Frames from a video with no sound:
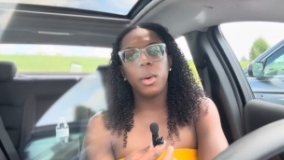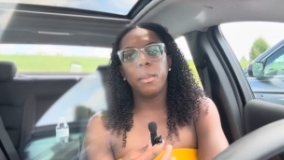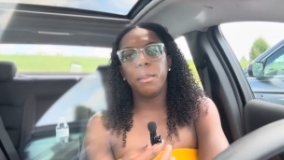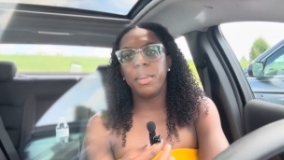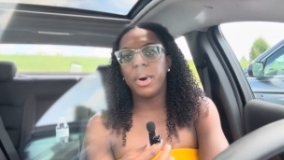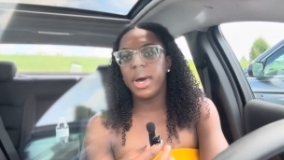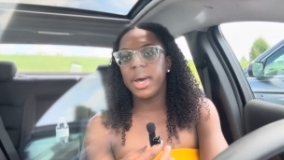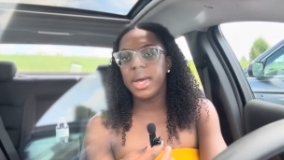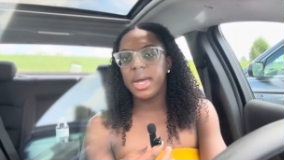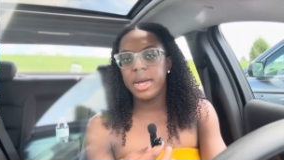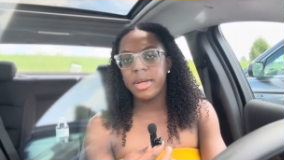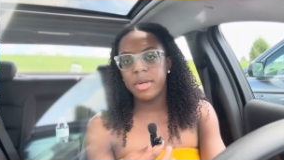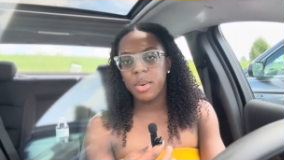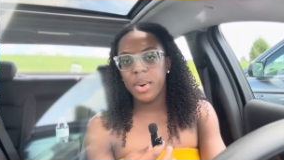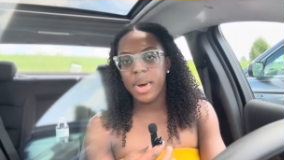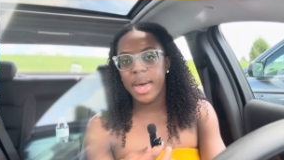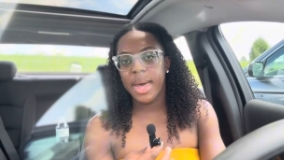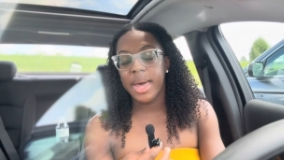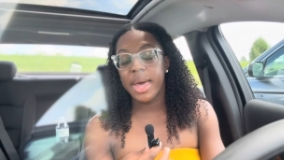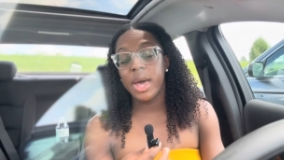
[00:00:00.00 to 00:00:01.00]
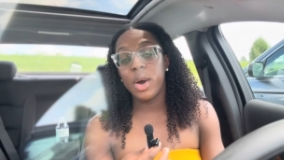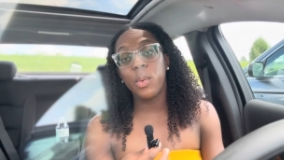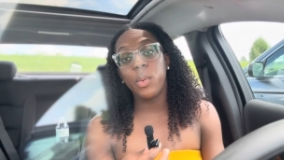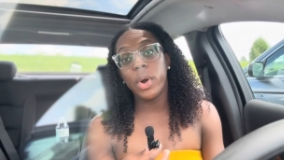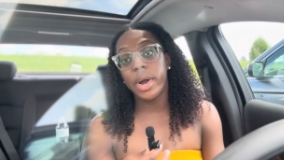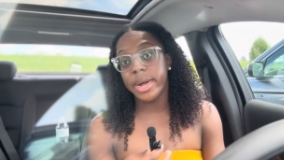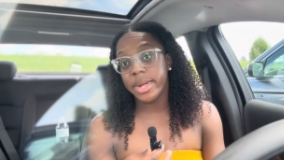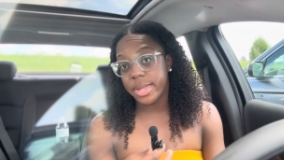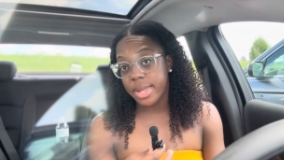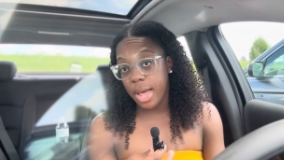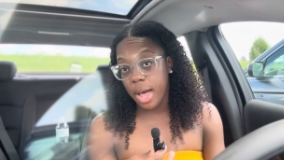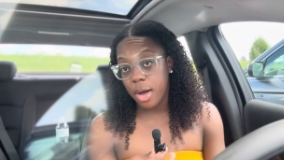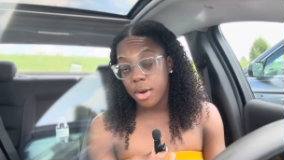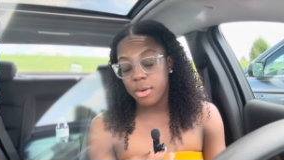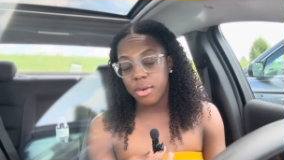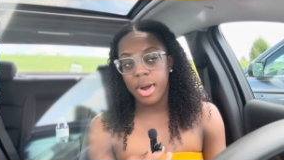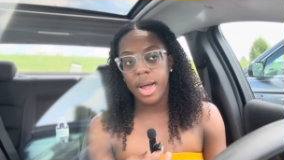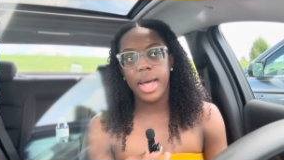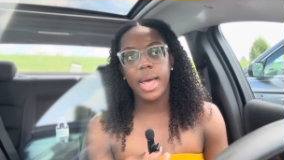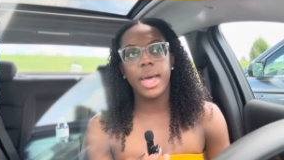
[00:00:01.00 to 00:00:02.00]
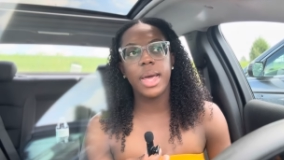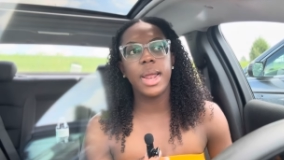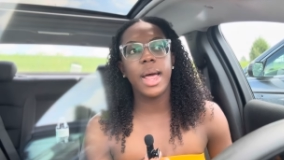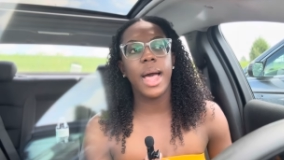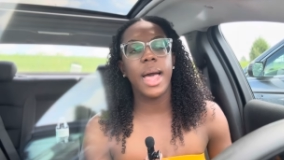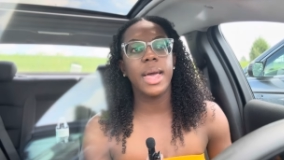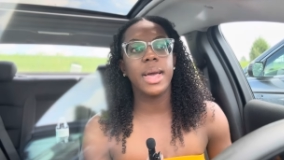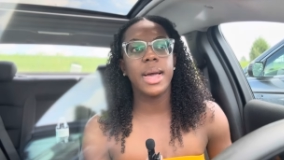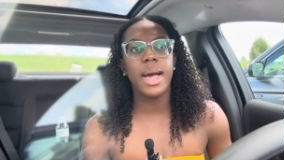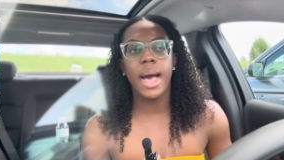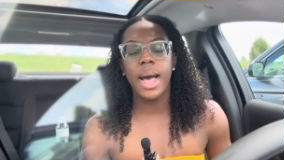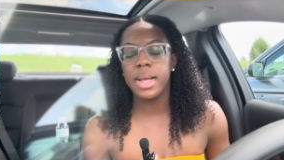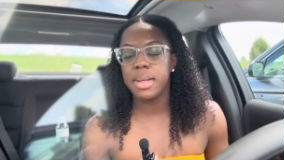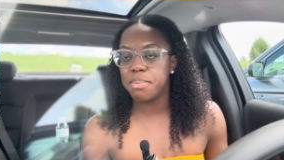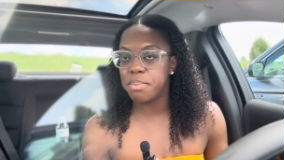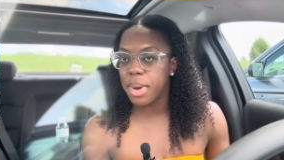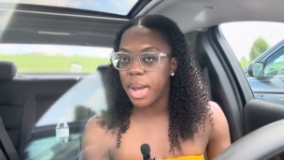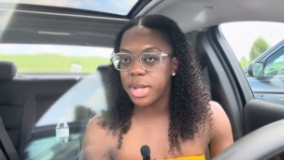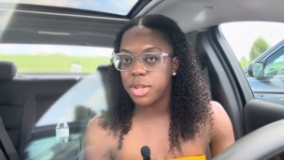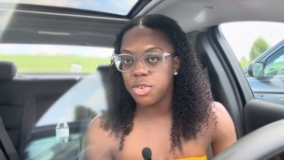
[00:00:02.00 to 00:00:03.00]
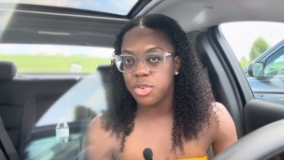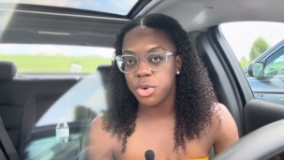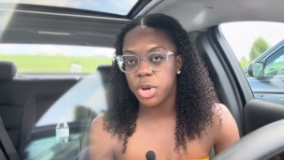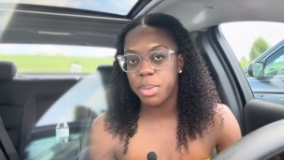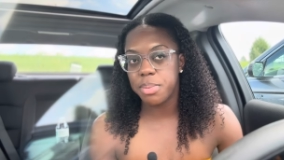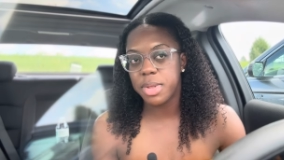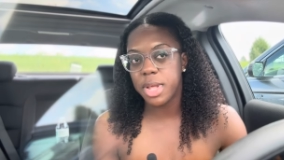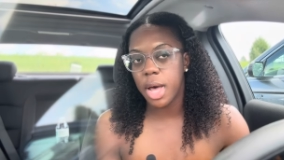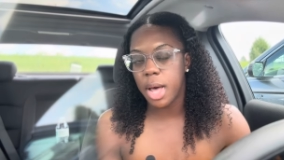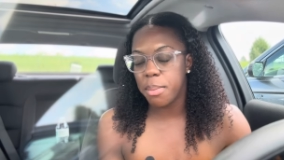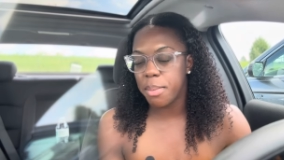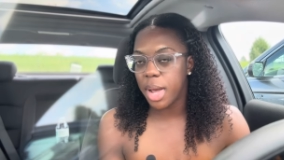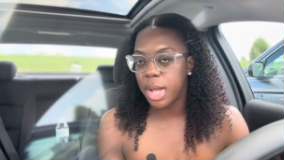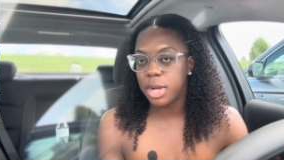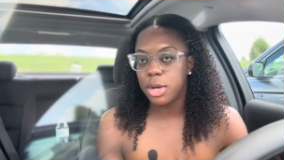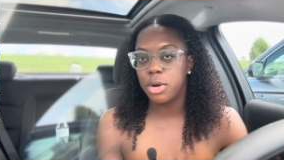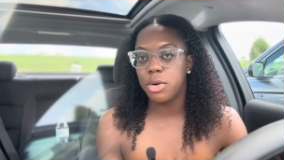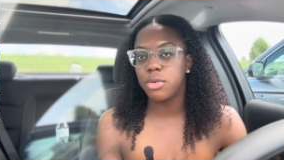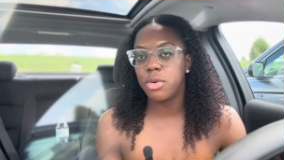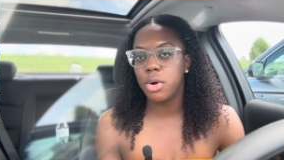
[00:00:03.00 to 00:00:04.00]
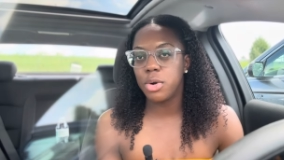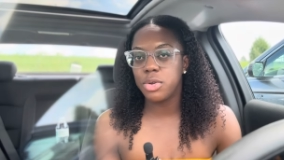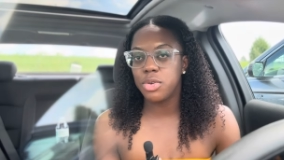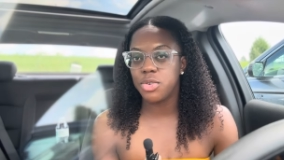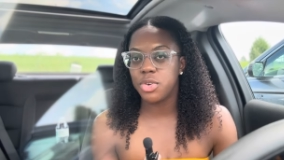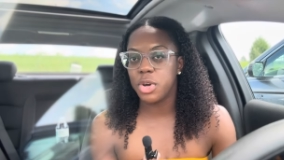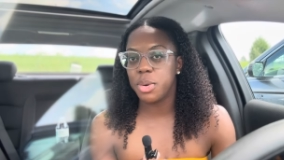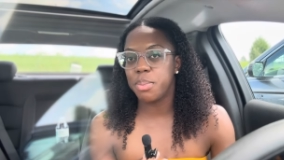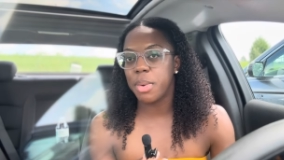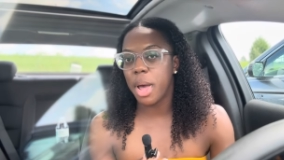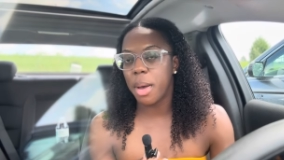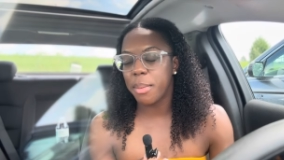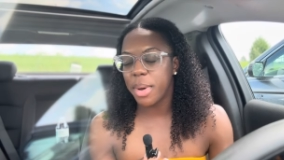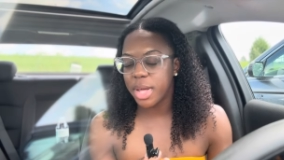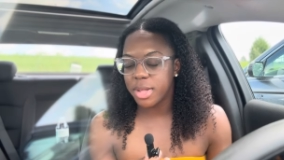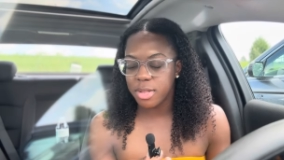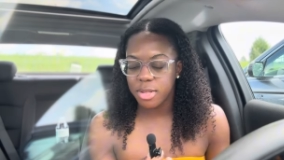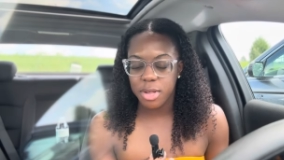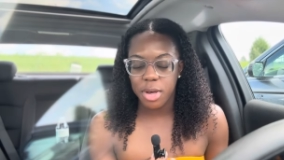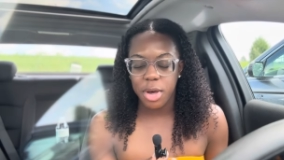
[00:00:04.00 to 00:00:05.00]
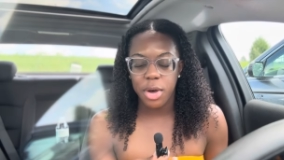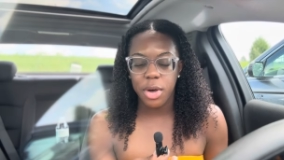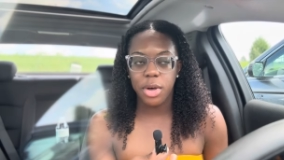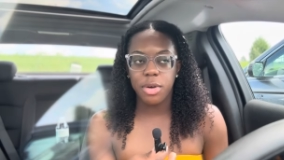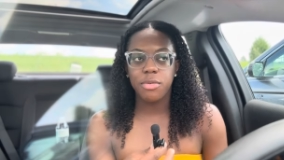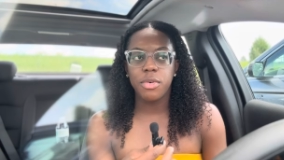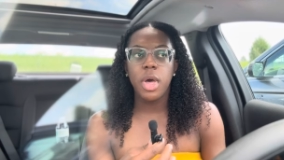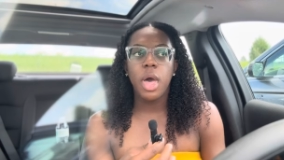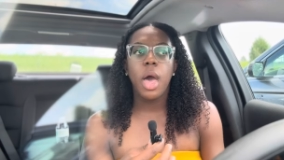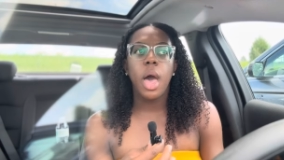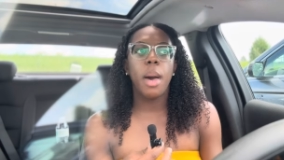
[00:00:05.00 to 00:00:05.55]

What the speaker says: But either way, it worked out, right? I got my trip done, my little road trip by myself.